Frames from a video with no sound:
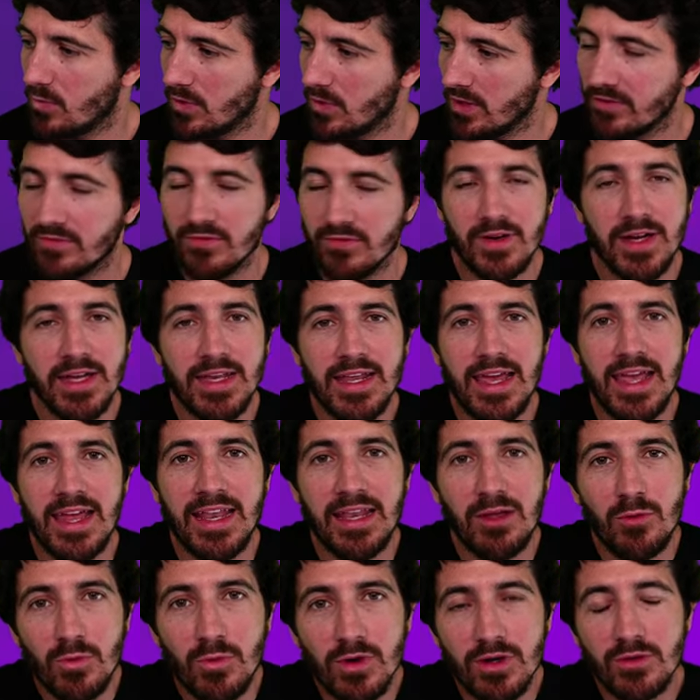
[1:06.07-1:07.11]
will invite
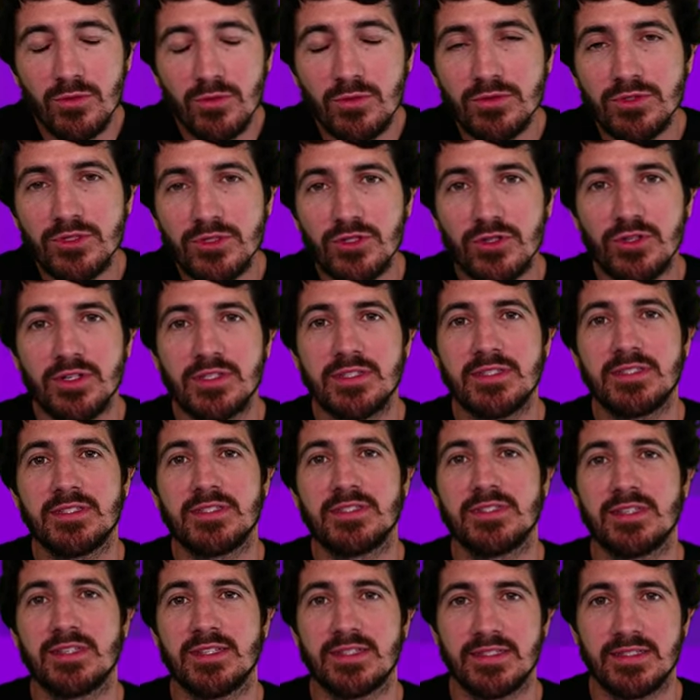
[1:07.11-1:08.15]
anyone who
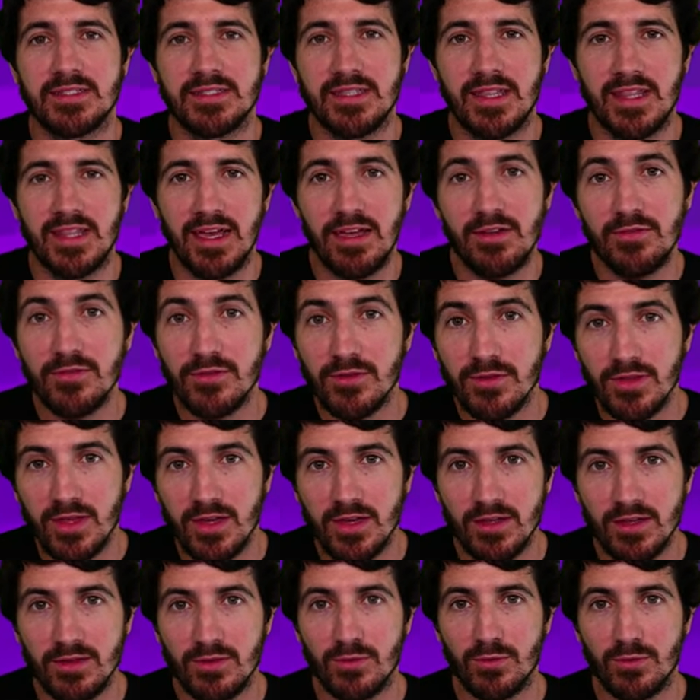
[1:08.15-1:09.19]
joins us live
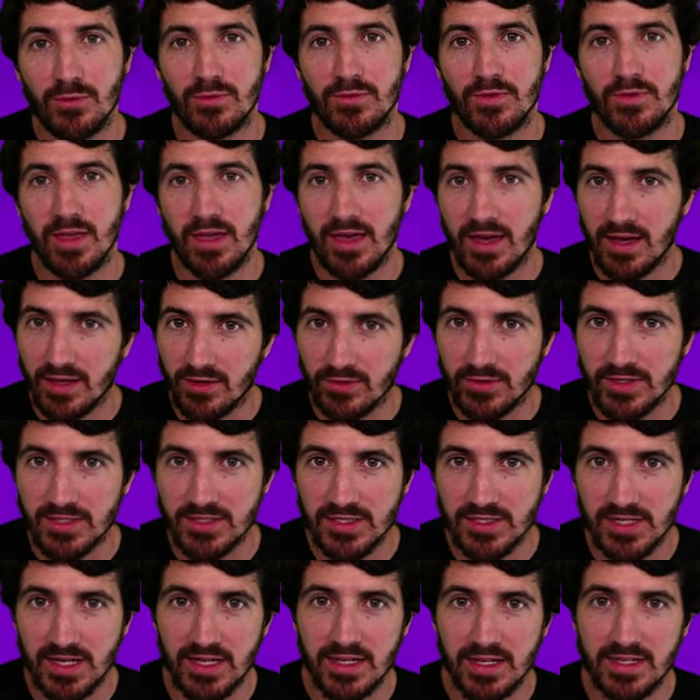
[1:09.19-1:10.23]
today to say hi in the
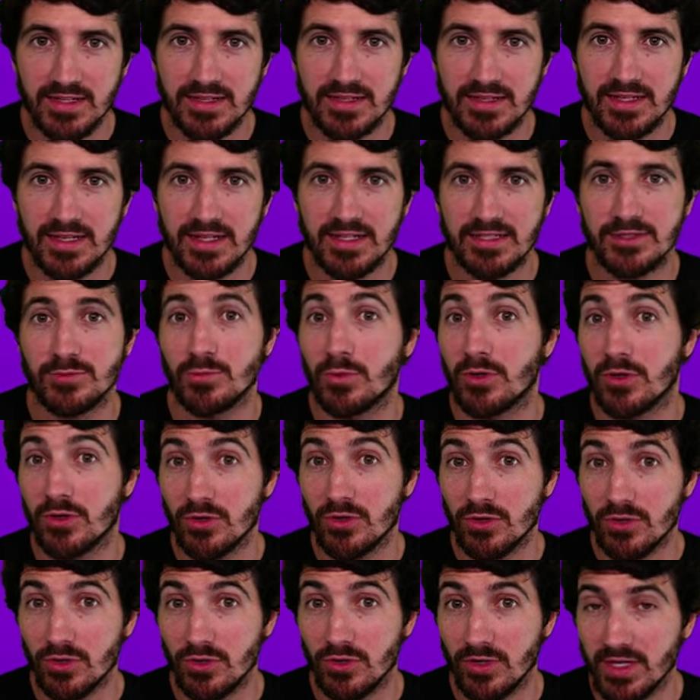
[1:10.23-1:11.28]
chat and tell us where
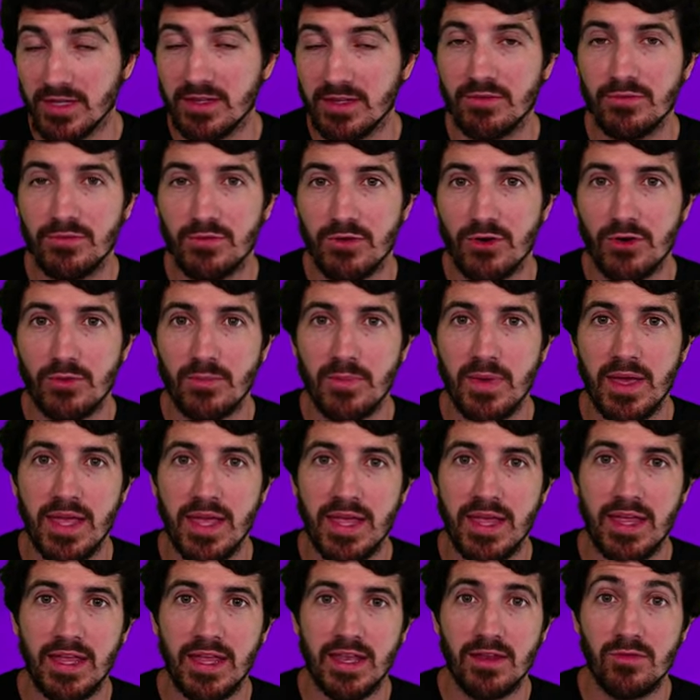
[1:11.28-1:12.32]
you're connecting from.
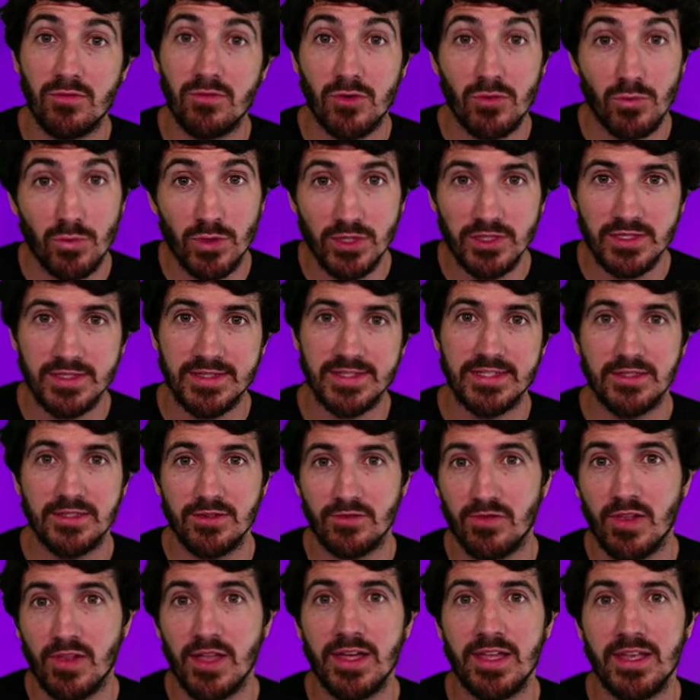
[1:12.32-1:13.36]
And if you're watching this
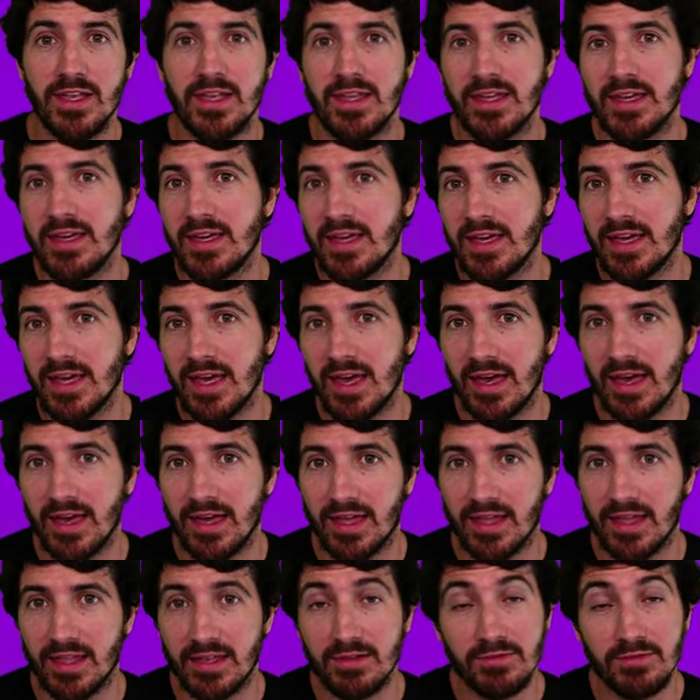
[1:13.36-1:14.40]
offline,
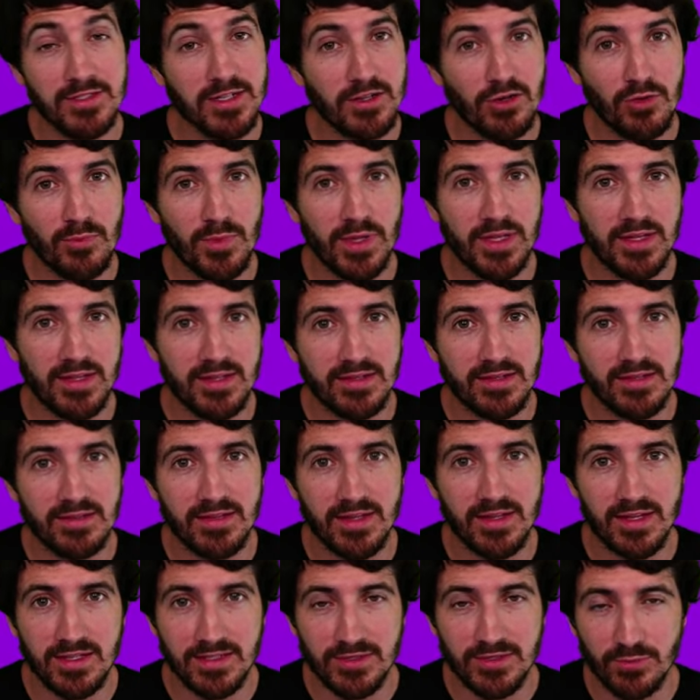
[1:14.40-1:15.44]
leave us a comment.
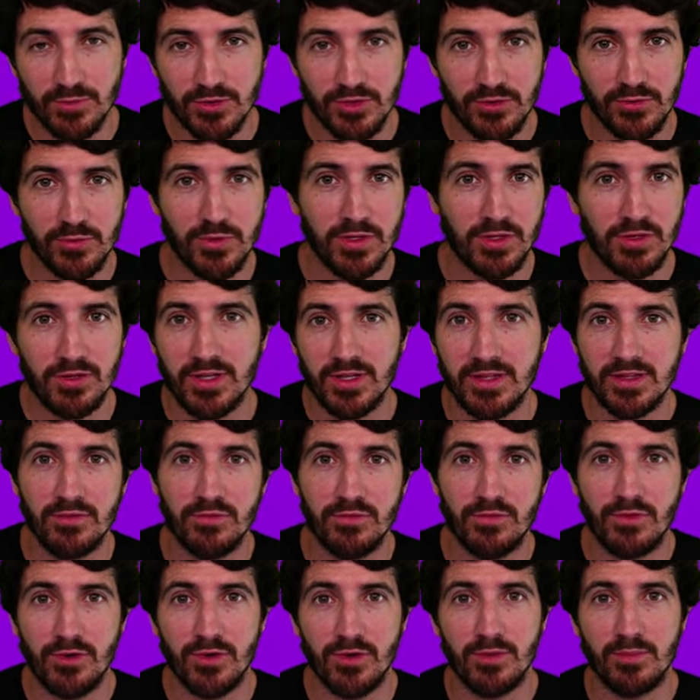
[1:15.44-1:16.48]
Tell us where you were connecting
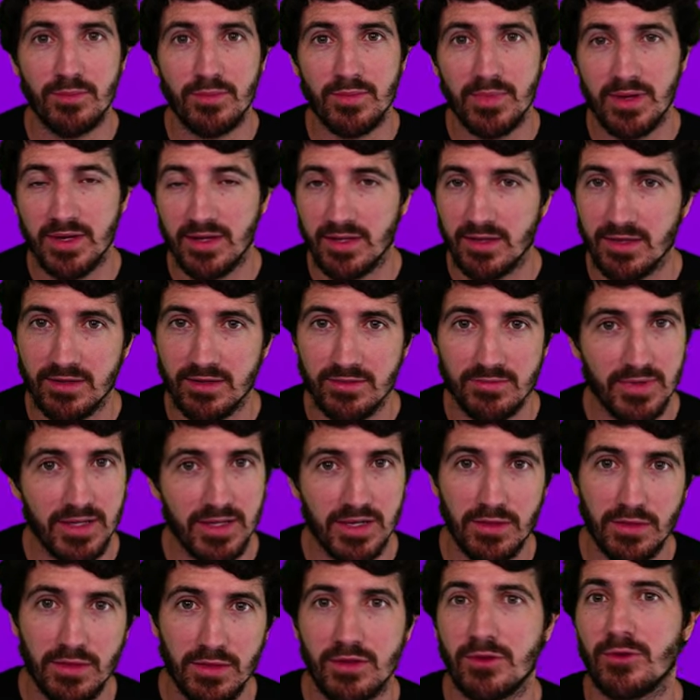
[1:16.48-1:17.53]
from,
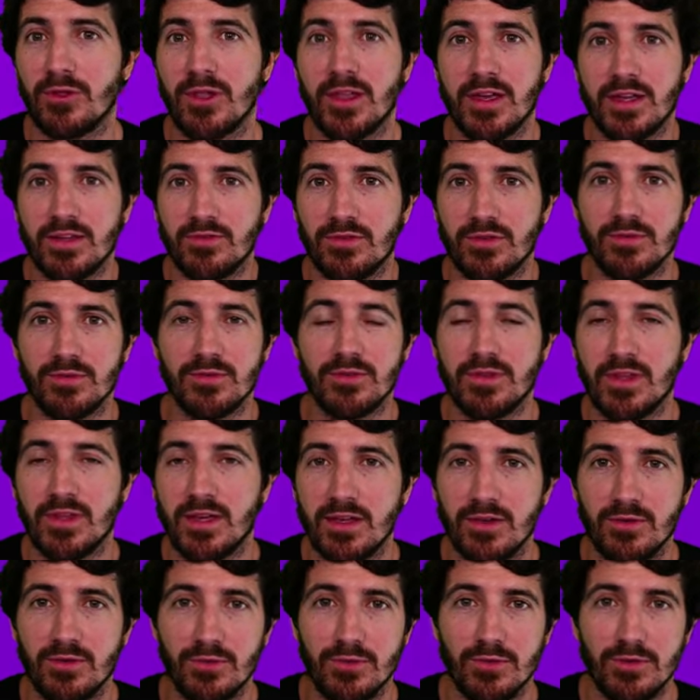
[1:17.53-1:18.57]
anything you like from
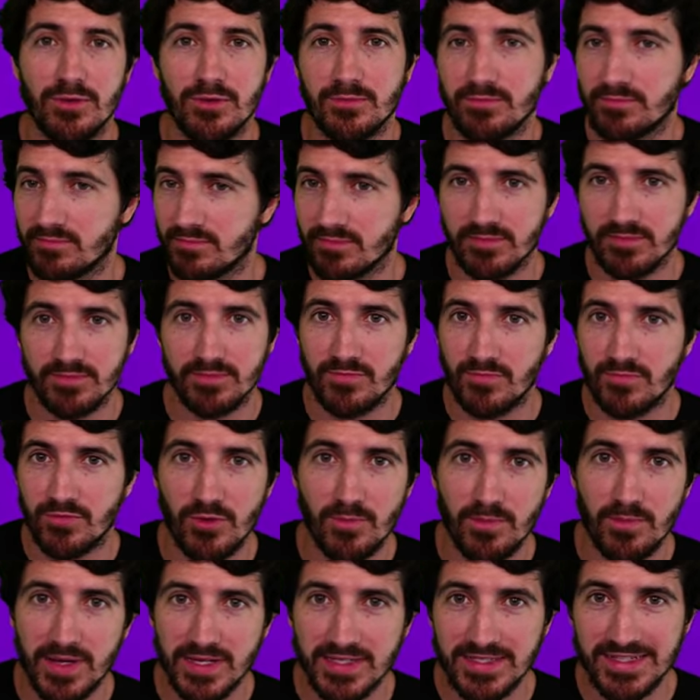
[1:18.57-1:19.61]
today or
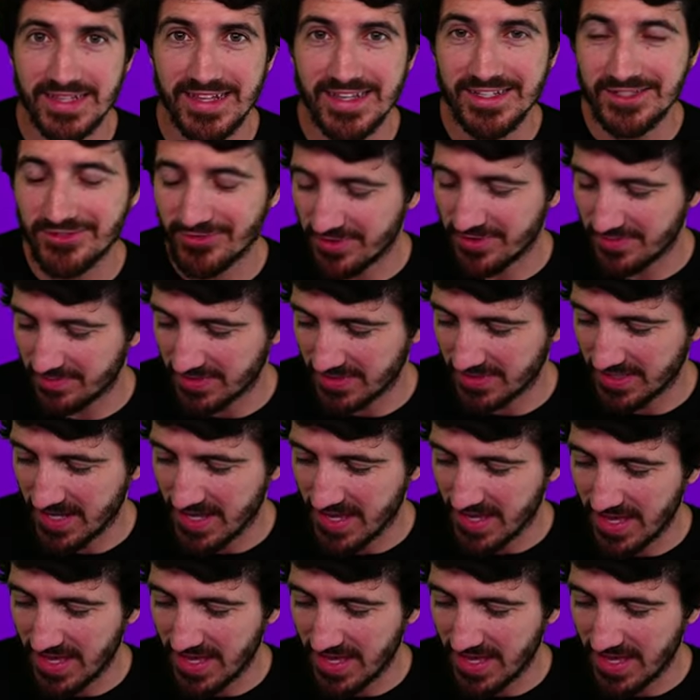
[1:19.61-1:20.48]
from past live streams.